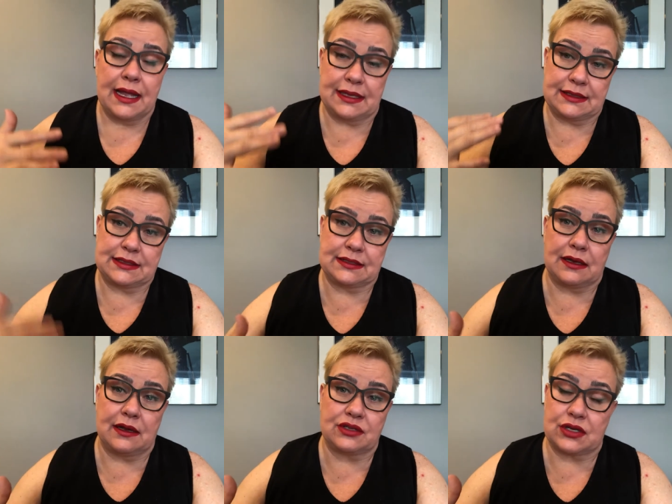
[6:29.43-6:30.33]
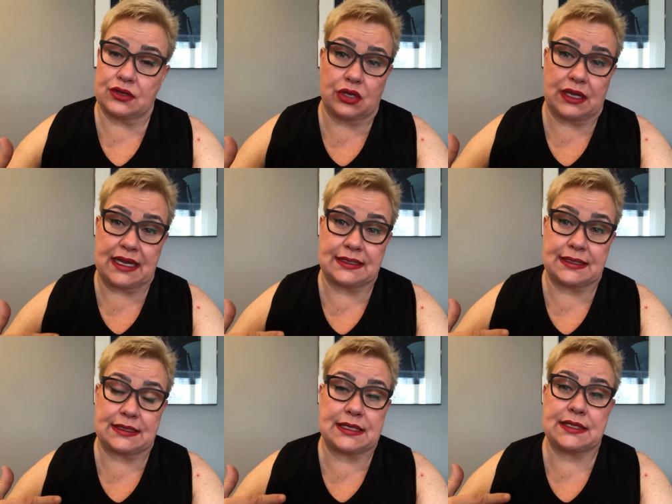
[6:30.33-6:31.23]
in certain
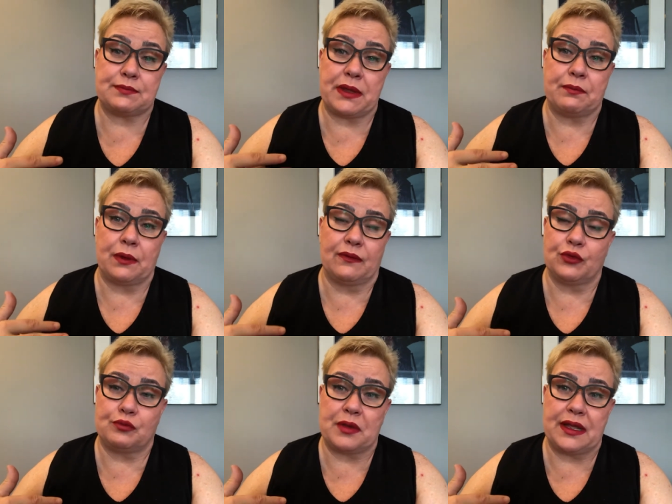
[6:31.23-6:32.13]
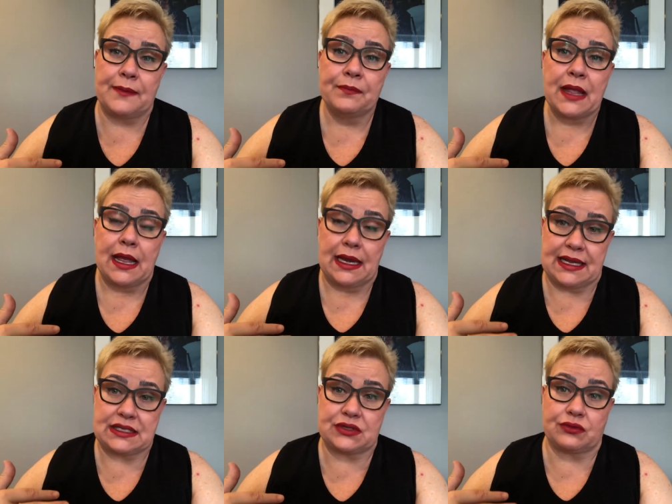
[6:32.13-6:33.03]
cases these people would be
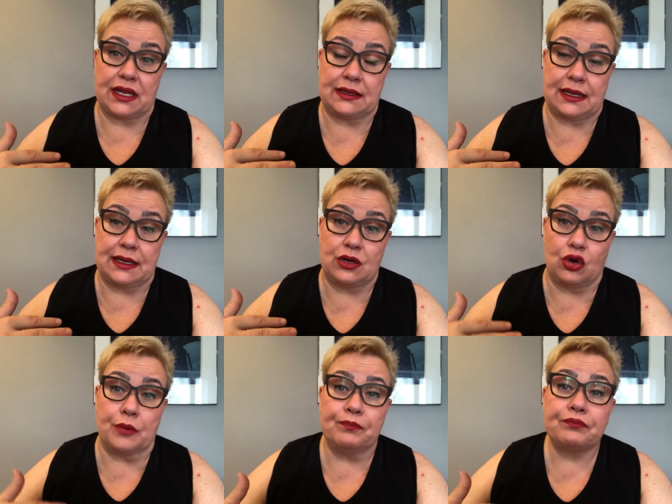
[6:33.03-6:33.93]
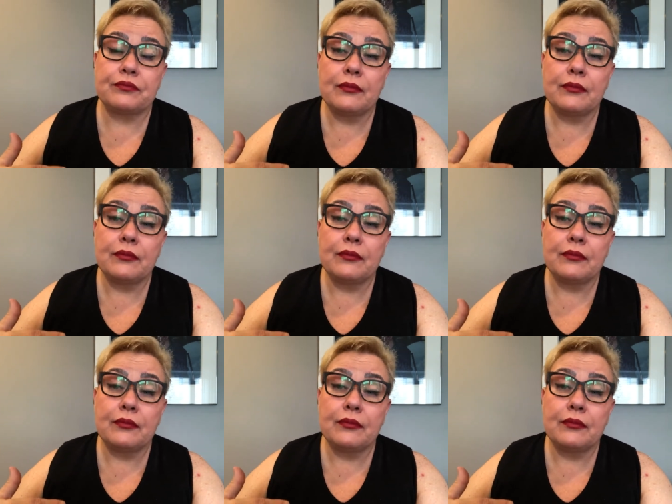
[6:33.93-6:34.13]
less treated, or